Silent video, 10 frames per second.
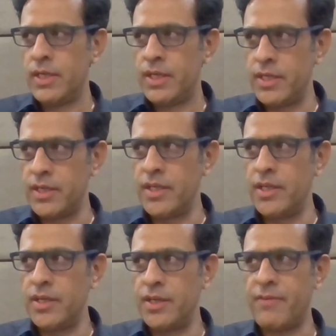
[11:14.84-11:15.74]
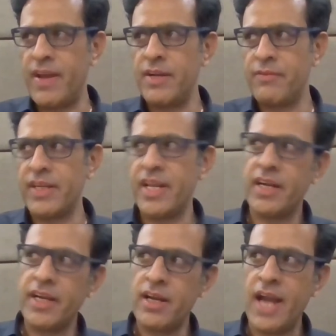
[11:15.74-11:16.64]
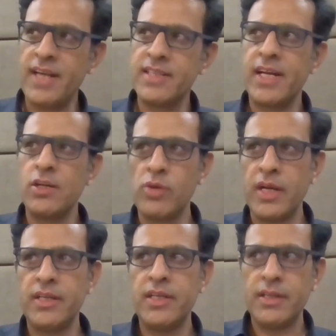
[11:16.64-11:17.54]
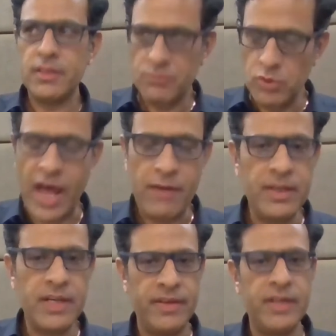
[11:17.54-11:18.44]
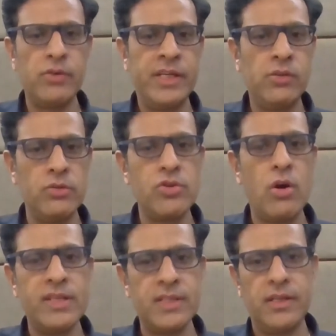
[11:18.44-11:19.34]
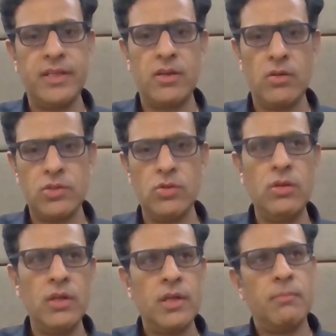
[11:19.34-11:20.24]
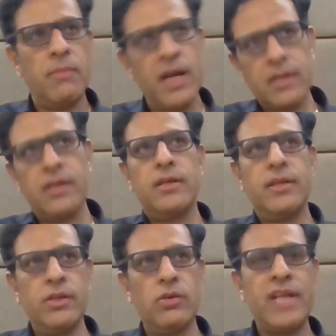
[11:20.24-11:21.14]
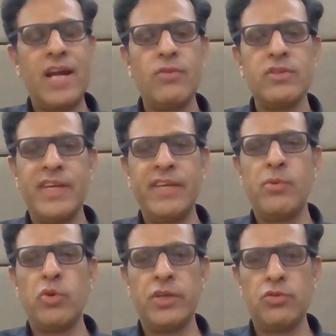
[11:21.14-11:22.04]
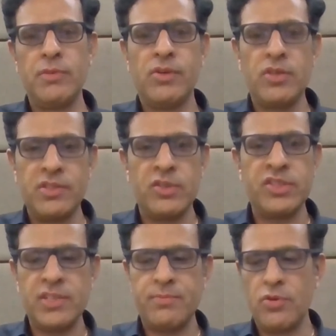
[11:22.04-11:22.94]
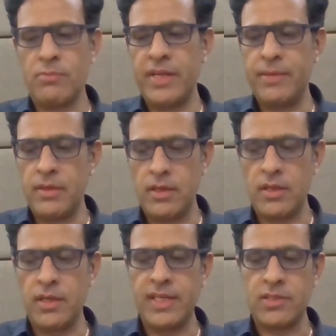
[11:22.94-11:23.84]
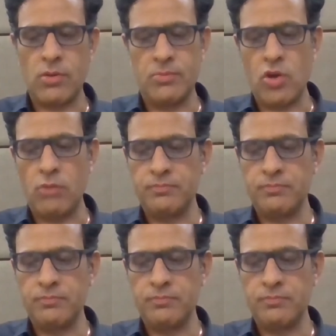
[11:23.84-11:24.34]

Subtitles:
if I take a hindsight look at it, would have been a very, very good job as a career also. But that was very boring to me because it was just pure play desktop job.